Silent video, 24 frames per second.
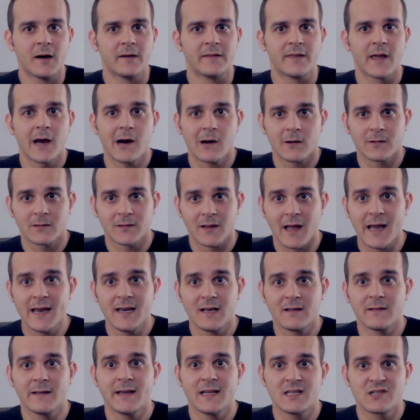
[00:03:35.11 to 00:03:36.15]
They're
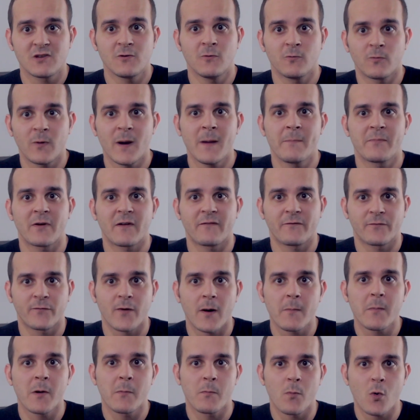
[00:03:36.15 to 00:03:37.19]
likely to rip
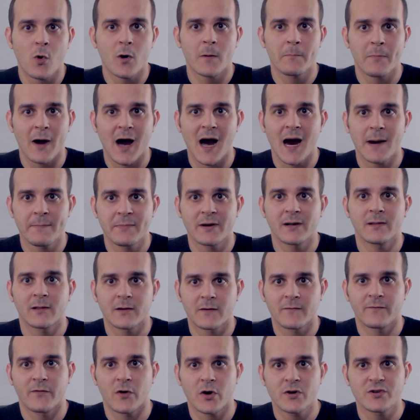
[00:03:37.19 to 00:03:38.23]
from a more
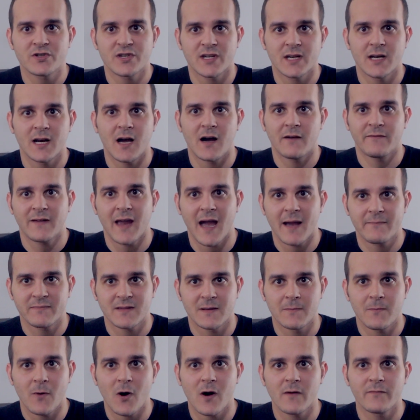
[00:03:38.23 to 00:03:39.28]
popular version of
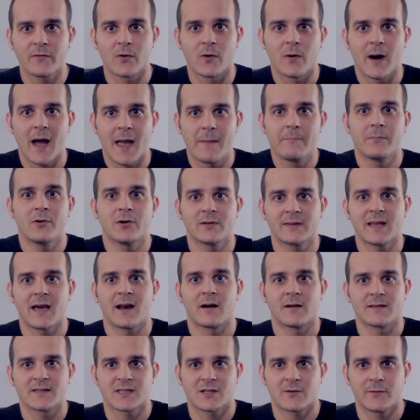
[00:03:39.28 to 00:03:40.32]
Captain Marvel and put
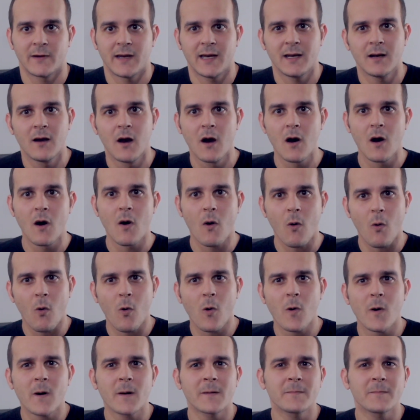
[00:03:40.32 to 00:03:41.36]
that on screen,
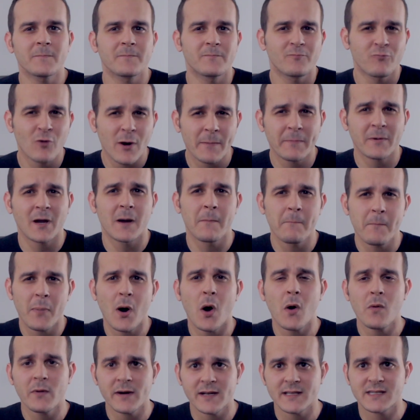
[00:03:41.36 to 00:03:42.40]
or rip
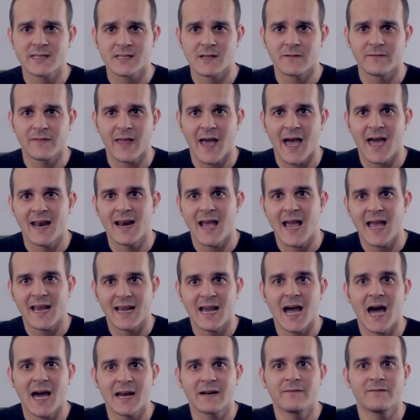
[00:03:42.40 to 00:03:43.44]
components of that and
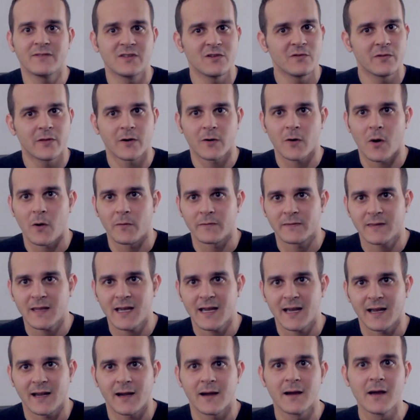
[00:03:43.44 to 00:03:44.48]
kind of do their own
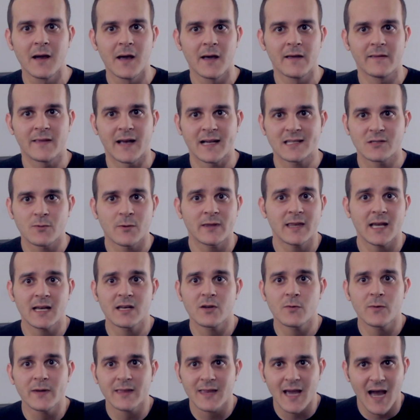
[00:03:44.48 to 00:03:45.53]
thing. That's what they
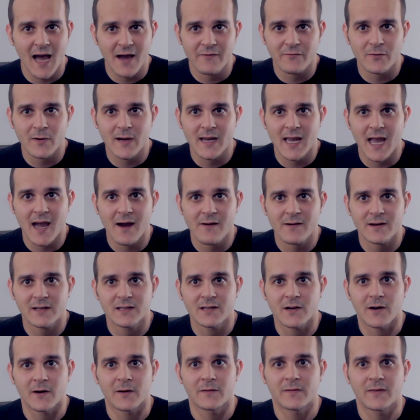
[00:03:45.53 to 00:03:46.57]
do with every
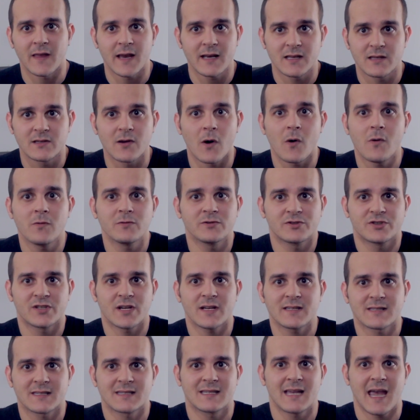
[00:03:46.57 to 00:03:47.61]
character. They don't
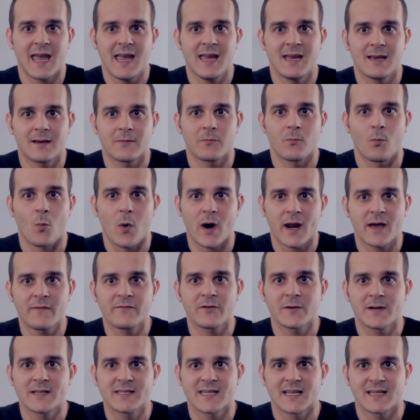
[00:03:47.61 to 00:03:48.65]
just take
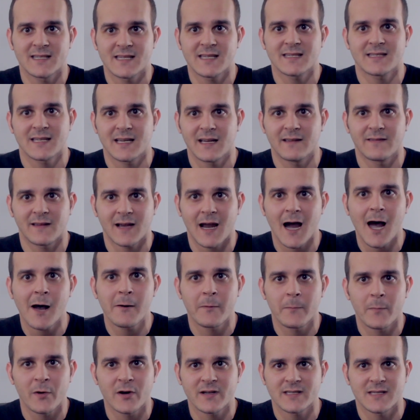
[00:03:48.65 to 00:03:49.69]
whatever is existing in the
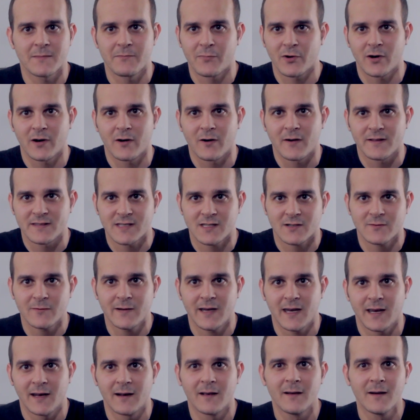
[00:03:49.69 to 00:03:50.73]
comic books and put it on
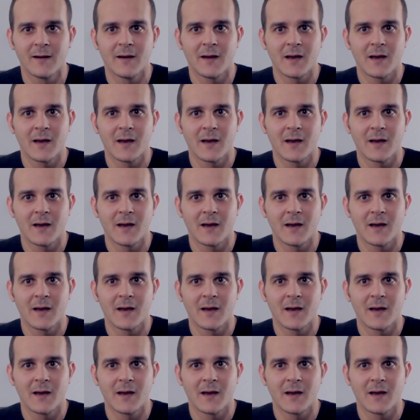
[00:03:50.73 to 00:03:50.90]
screen.